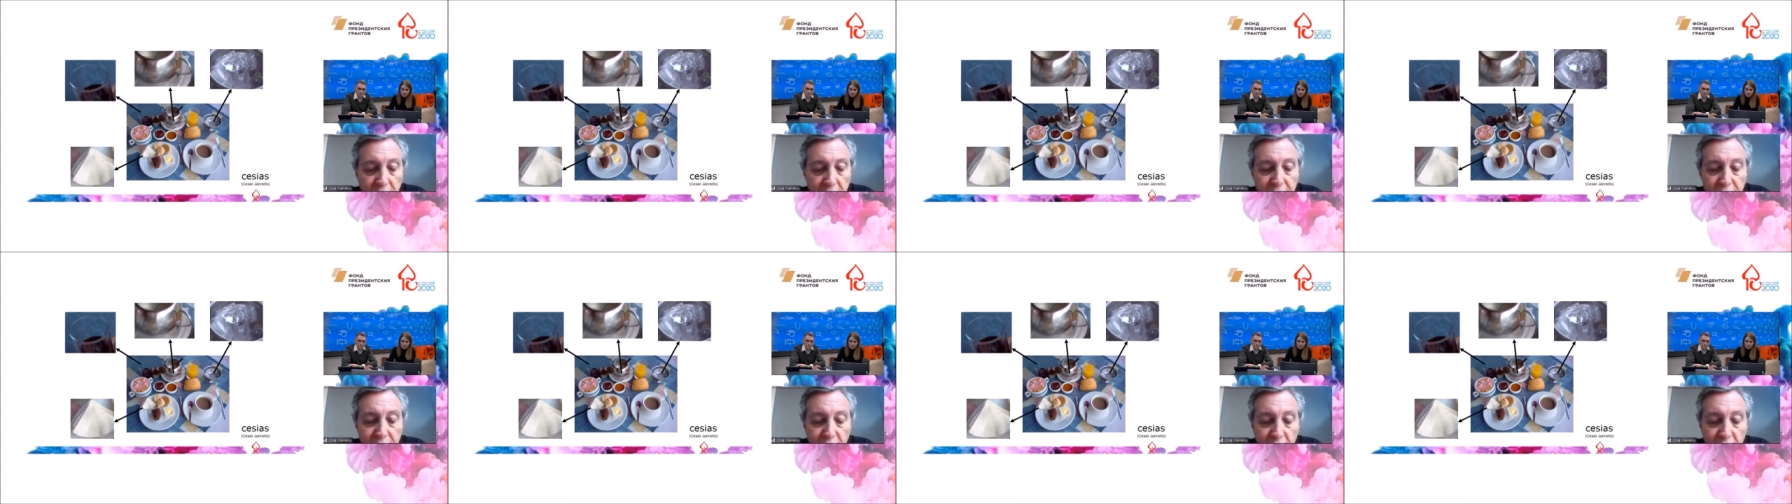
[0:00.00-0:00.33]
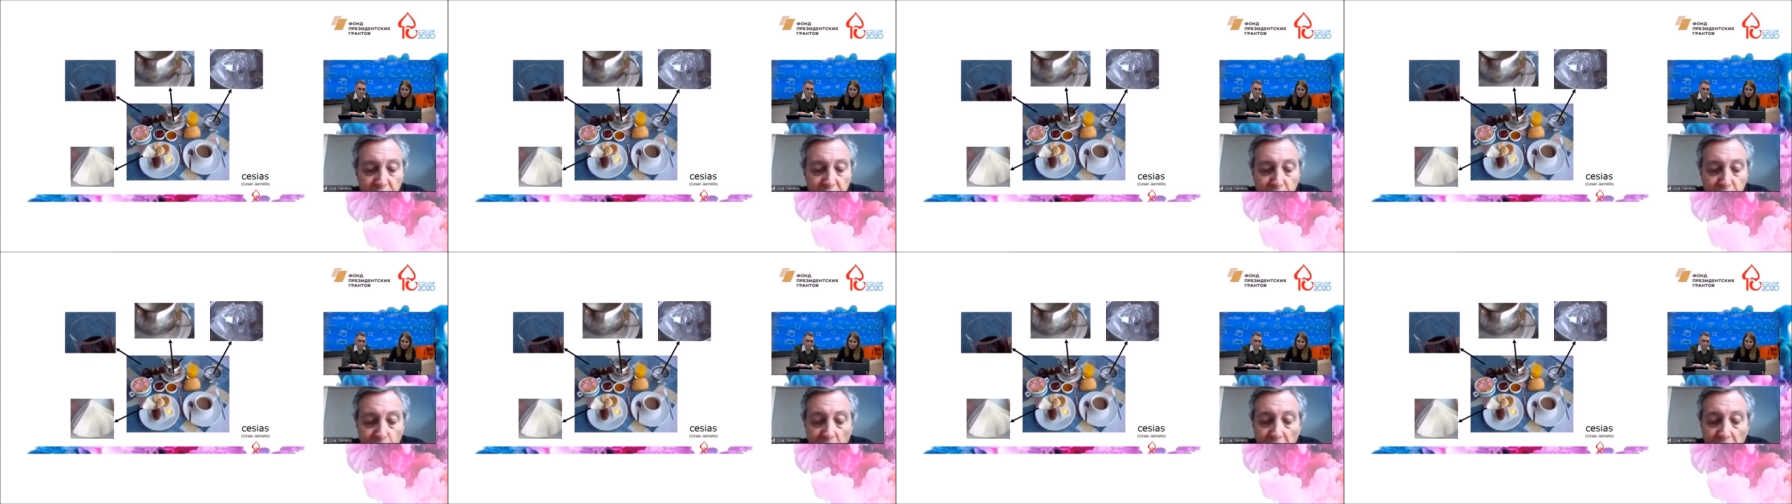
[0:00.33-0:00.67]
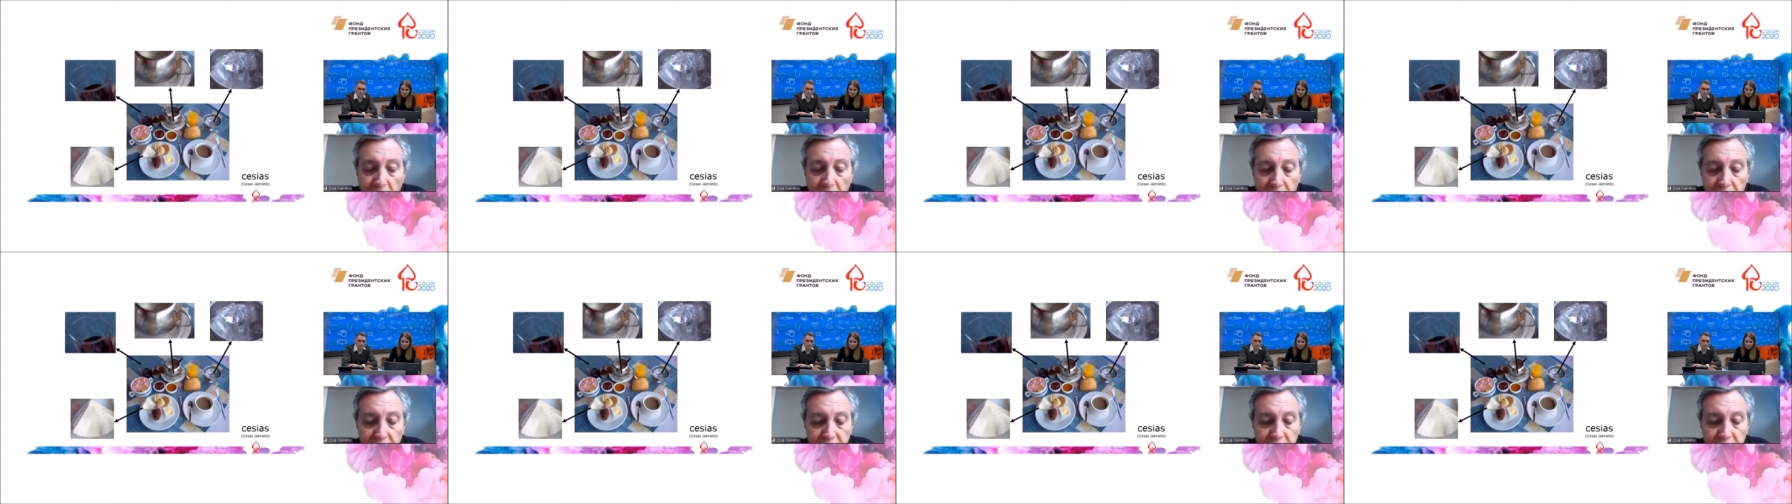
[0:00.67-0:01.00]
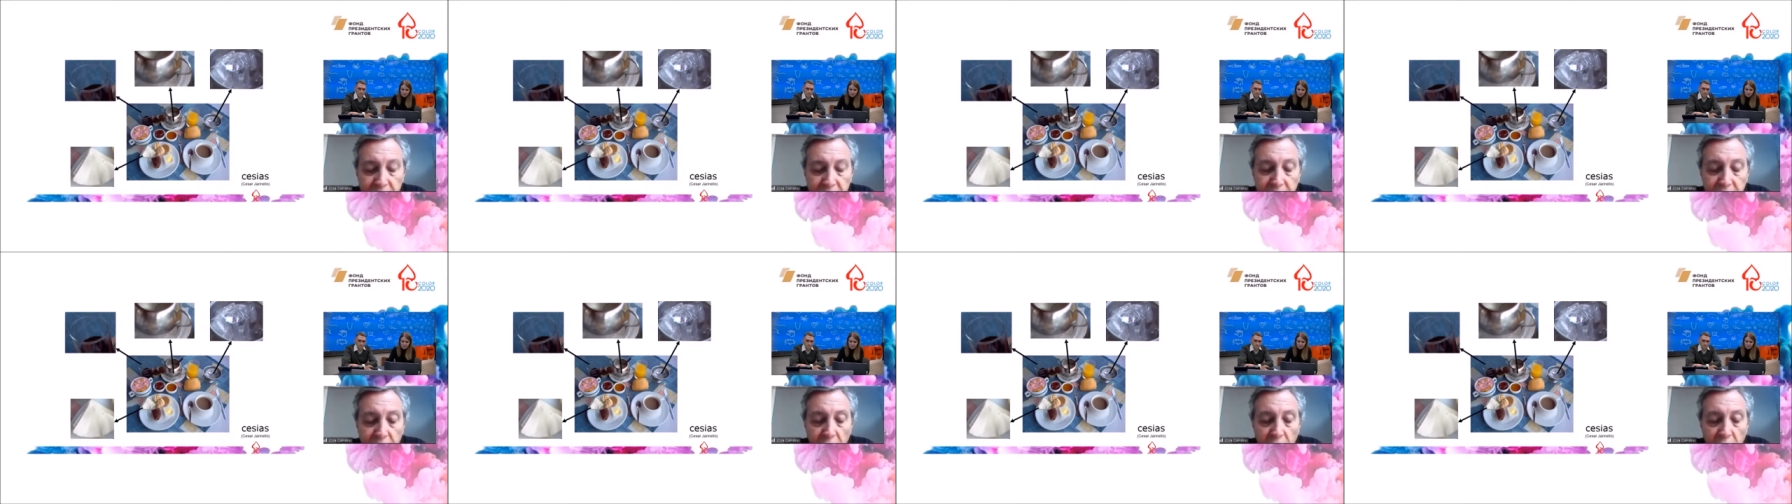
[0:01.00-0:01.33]

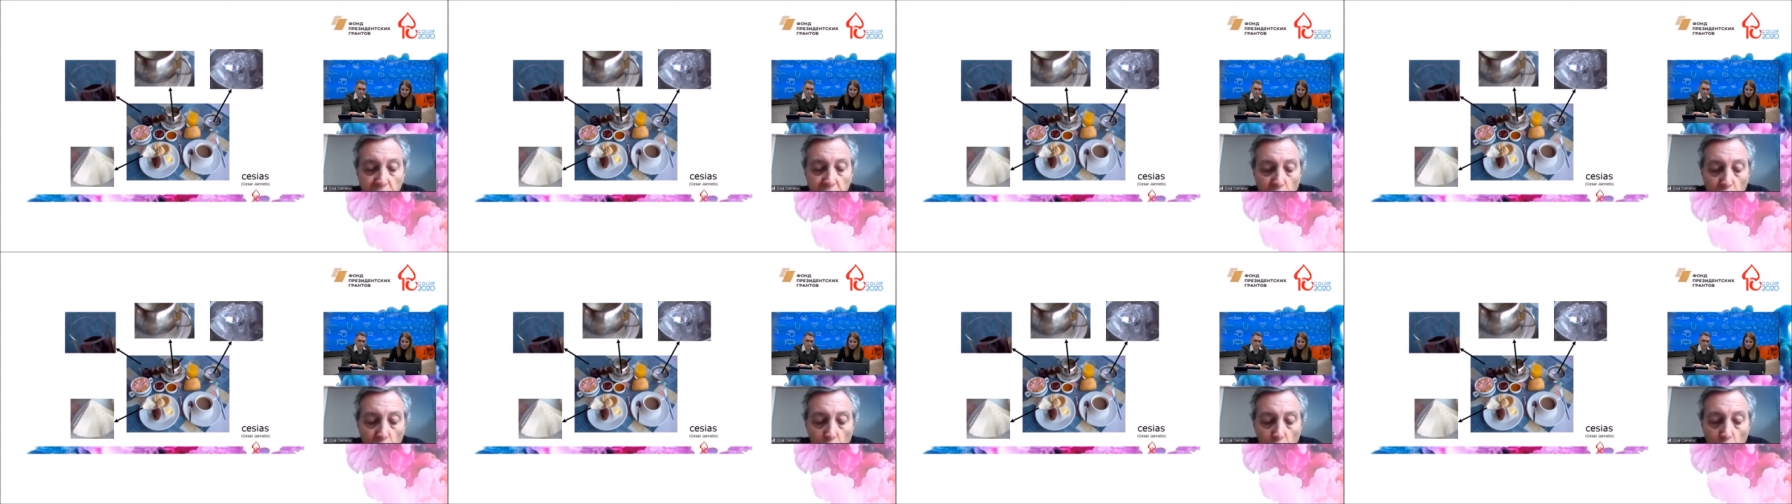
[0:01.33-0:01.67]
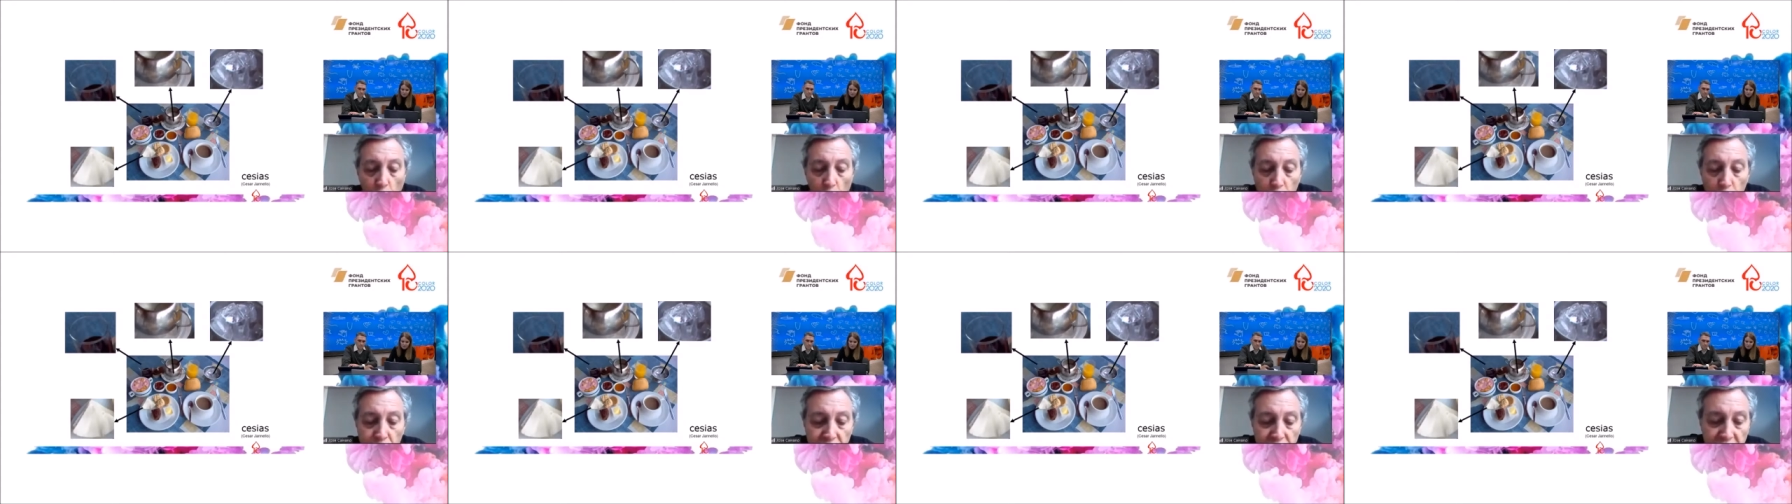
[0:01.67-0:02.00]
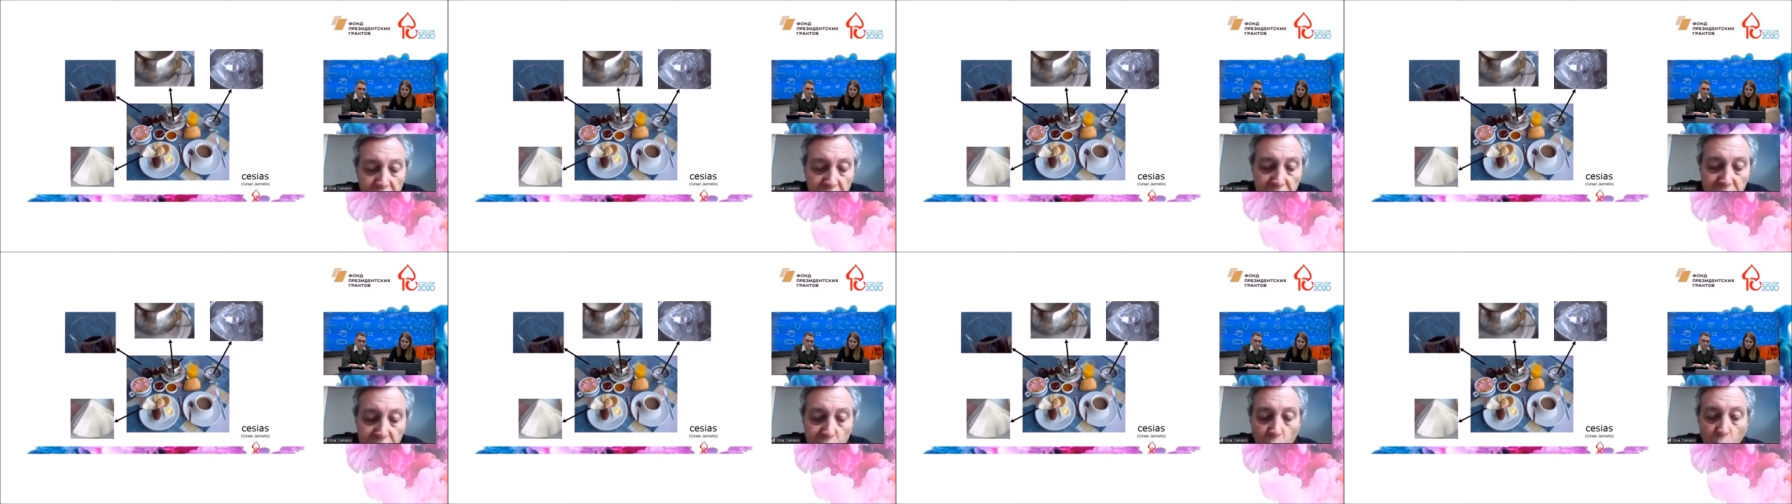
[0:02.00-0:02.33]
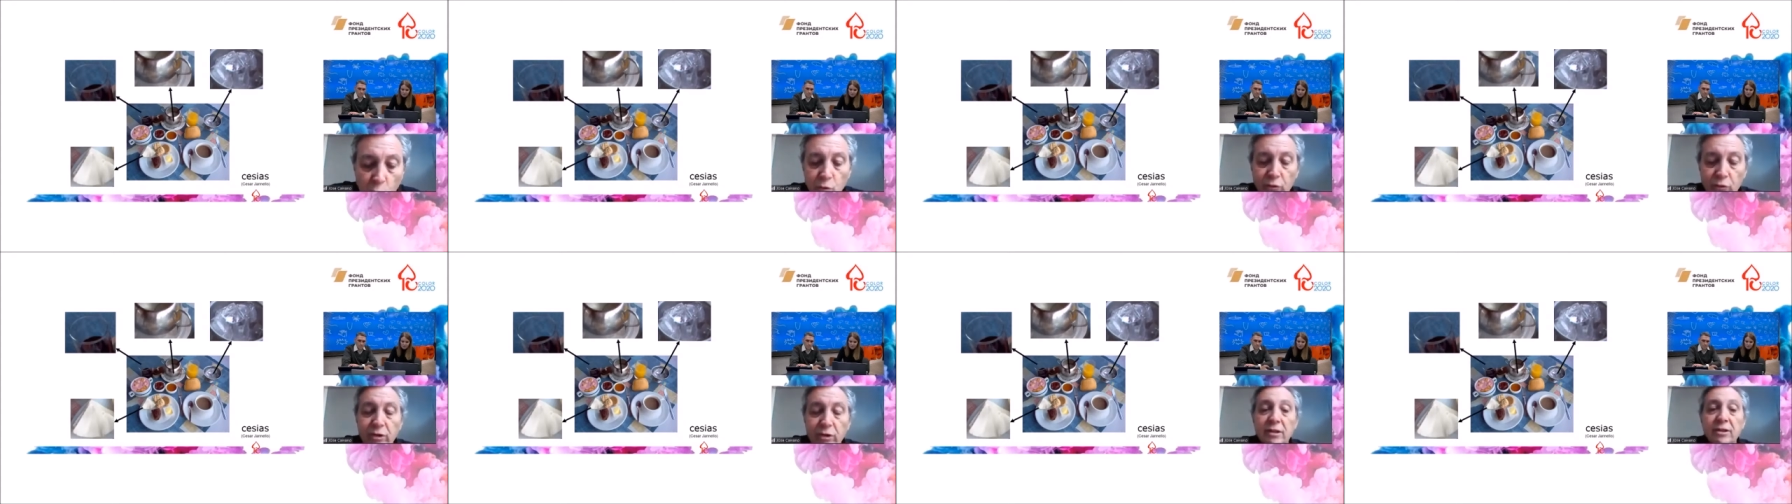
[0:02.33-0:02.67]
transparency, gloss,
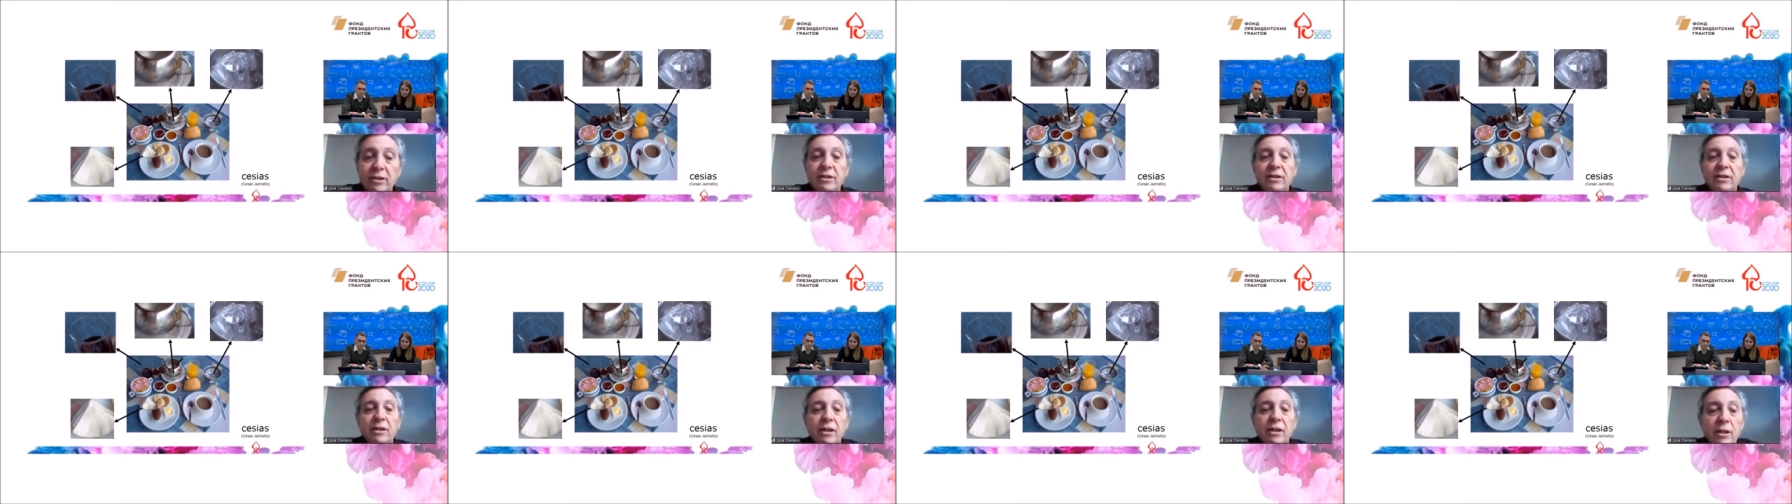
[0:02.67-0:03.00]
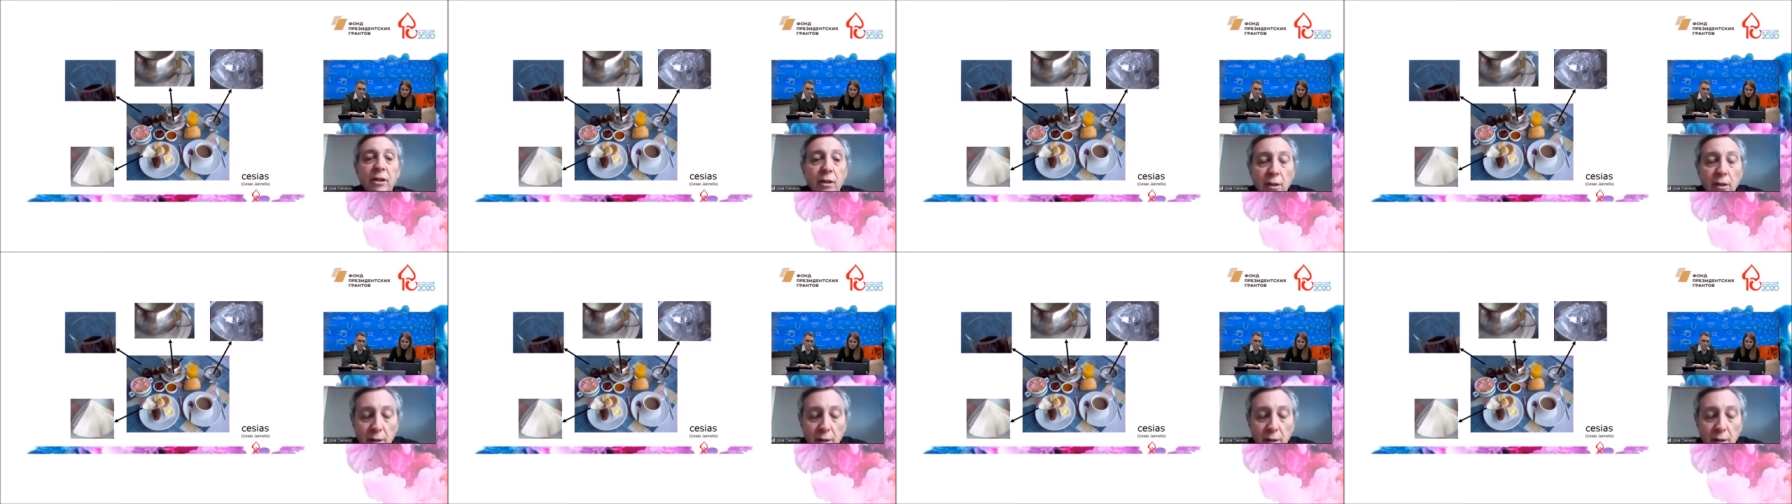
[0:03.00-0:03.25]
translucency,